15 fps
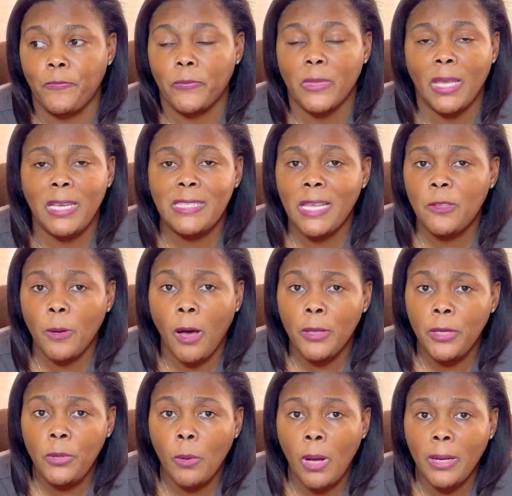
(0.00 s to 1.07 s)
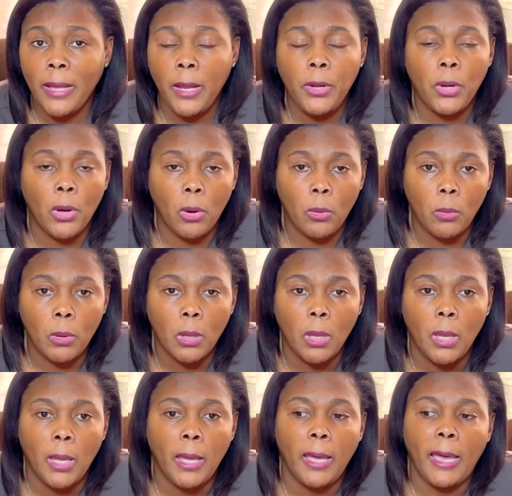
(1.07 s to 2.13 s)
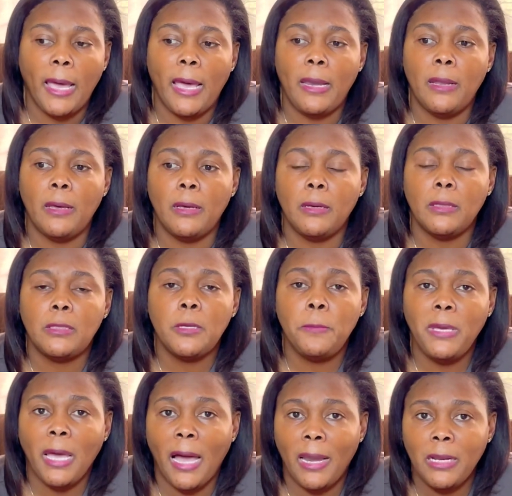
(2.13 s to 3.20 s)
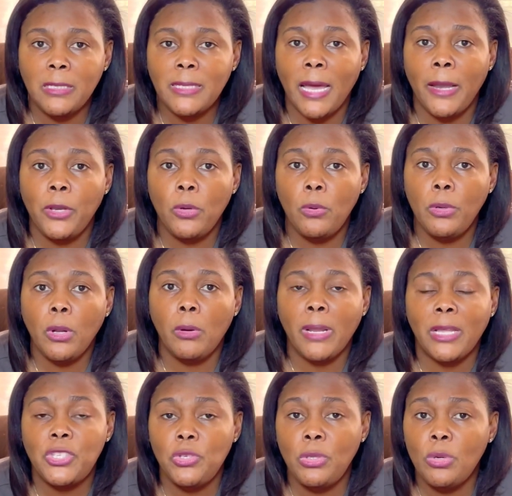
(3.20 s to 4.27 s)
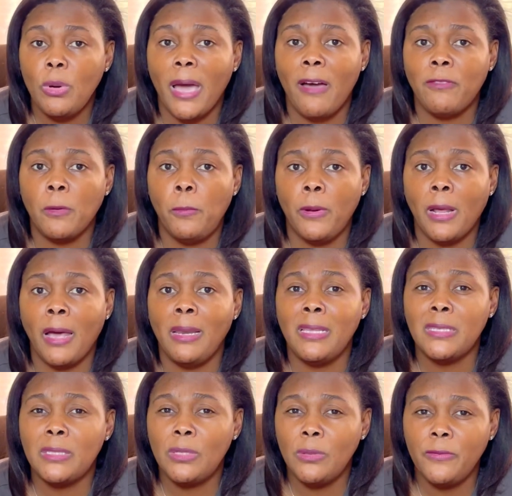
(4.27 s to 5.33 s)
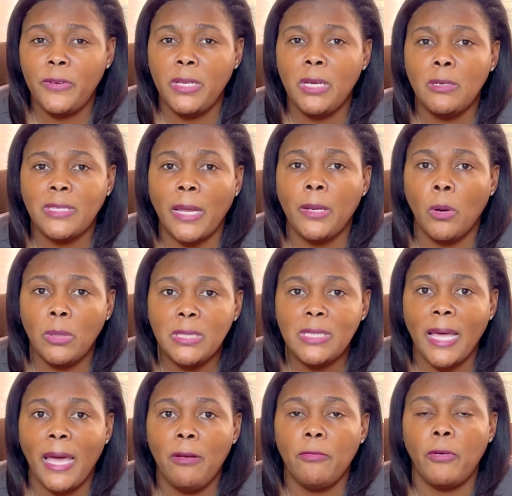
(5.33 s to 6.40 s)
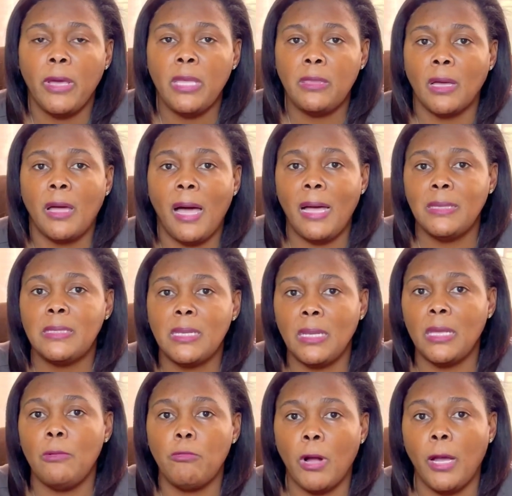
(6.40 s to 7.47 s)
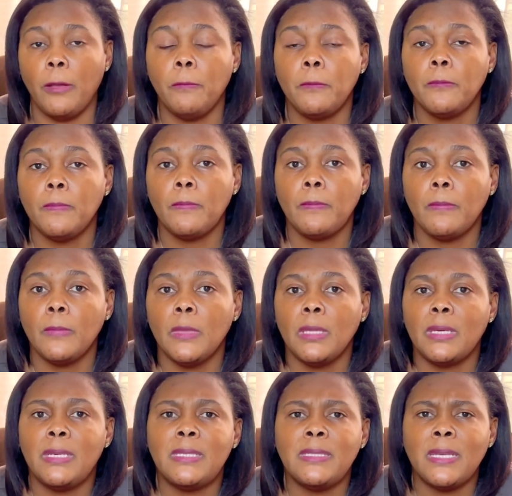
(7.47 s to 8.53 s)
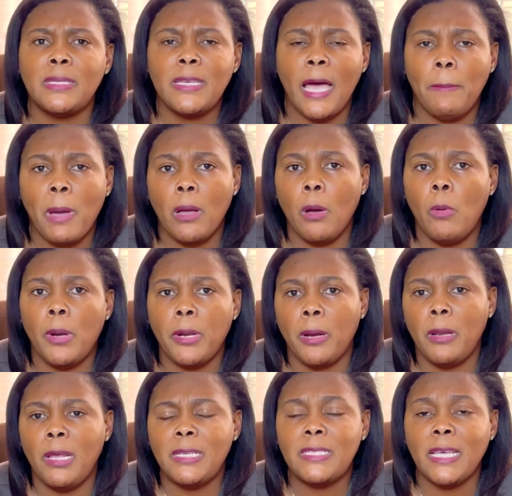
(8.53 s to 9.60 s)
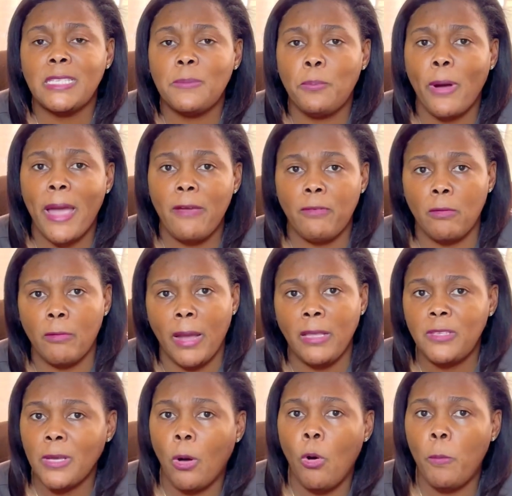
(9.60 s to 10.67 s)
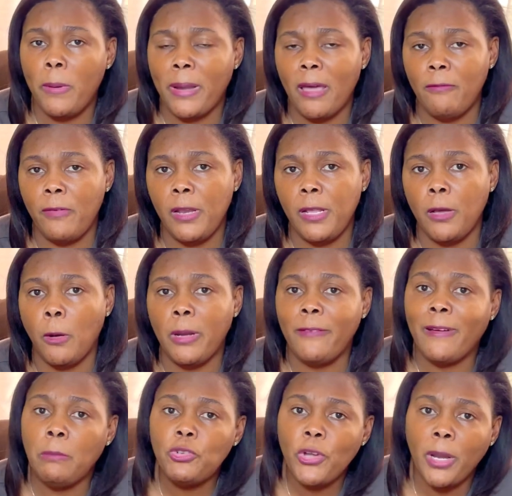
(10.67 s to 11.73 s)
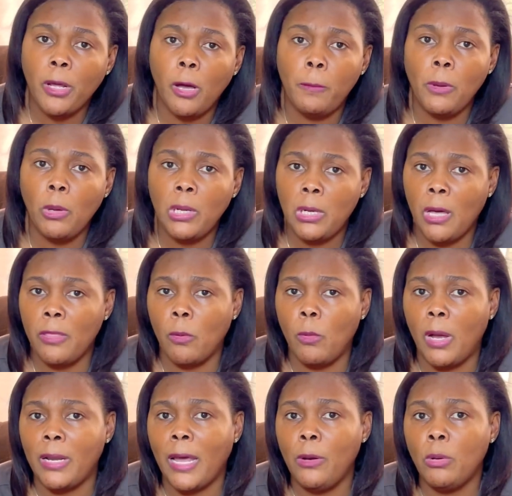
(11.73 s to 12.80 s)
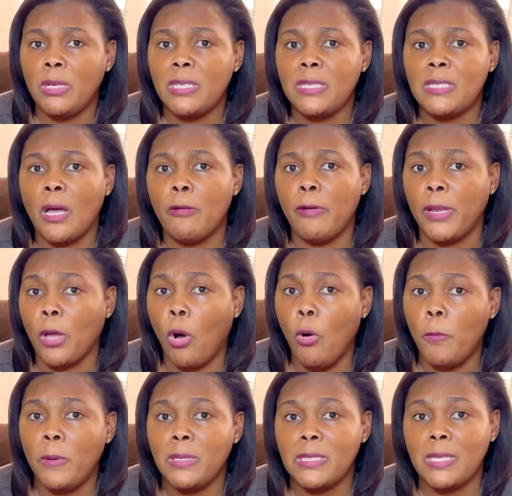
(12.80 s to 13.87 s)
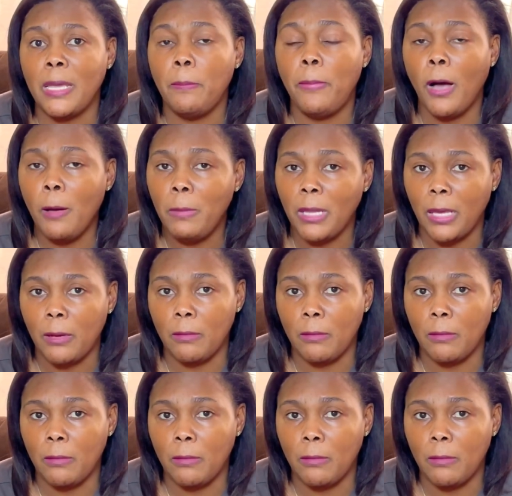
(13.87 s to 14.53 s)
Is that all you do all day? No. And to be honest, I do know that you do have to put out at least 2 videos. I noticed that for it to constantly run. Because there's a time I go in there and it says private, right? So I open that video. And if I'm trying to upload another one, I notice it's already open saying public.